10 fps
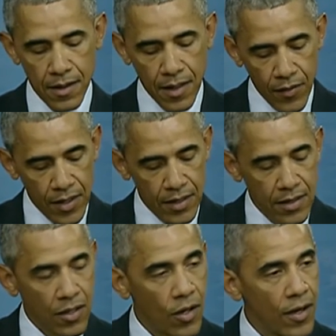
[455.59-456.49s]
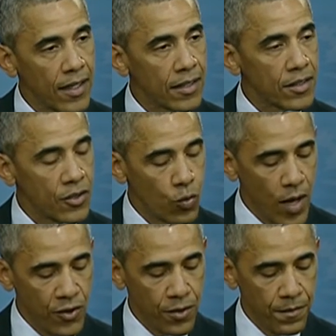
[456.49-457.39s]
Given the deteriorating
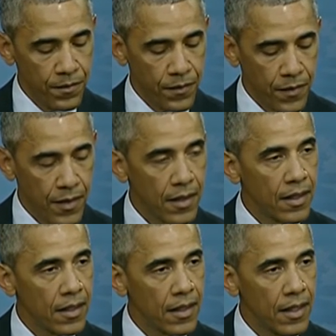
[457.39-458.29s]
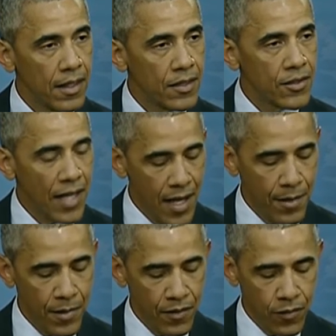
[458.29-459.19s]
situation, it is
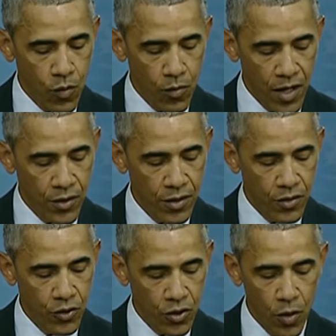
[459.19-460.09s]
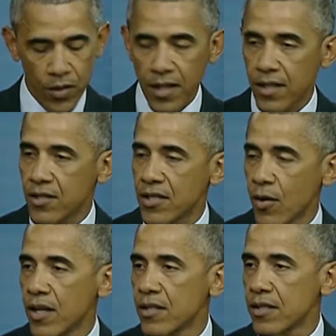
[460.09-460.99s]
time for Russia to show that it is
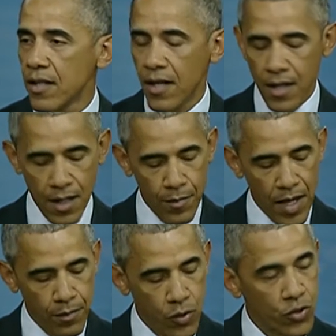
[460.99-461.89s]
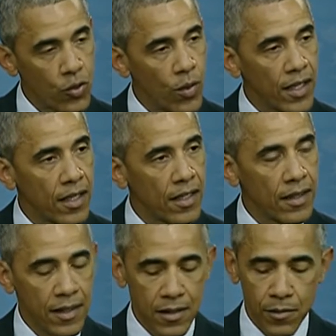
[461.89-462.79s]
serious about pursuing
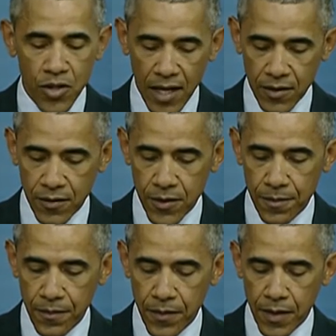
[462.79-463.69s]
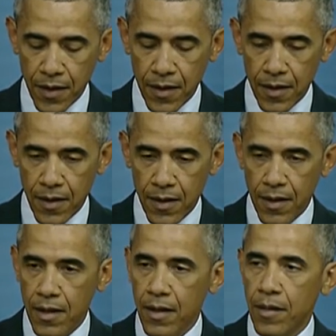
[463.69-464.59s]
these objectives.
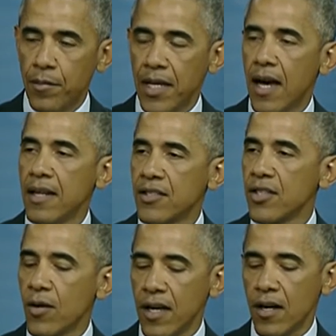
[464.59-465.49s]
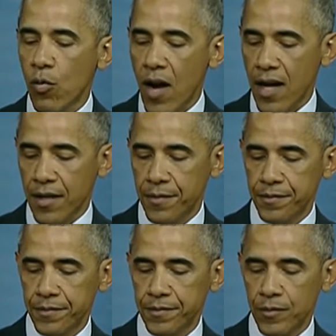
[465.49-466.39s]
Beyond Syria and Iraq,
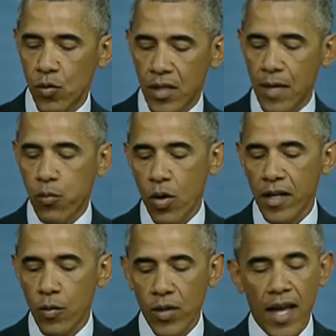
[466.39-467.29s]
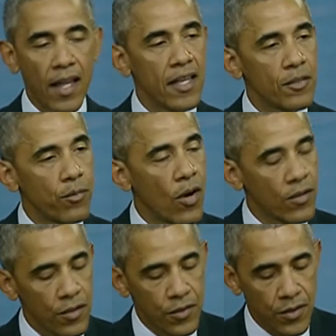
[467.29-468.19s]
we'll keep working with allies and
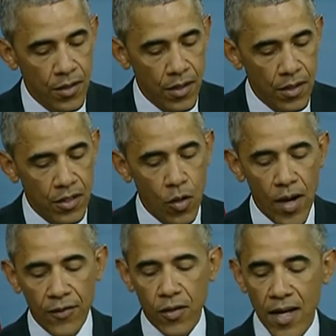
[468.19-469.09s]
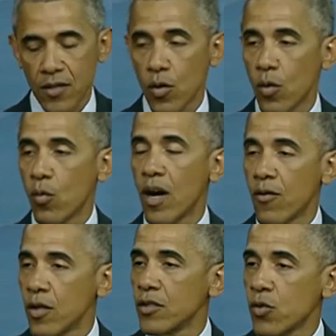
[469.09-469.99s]
partners to go after ISIL
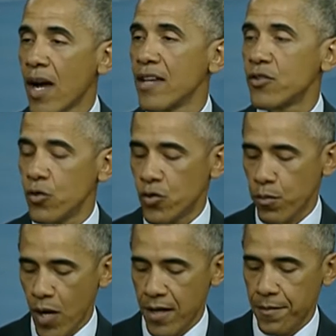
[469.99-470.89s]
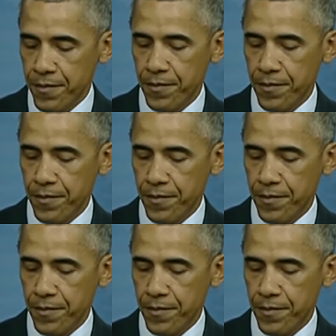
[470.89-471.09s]
wherever it tries to spread.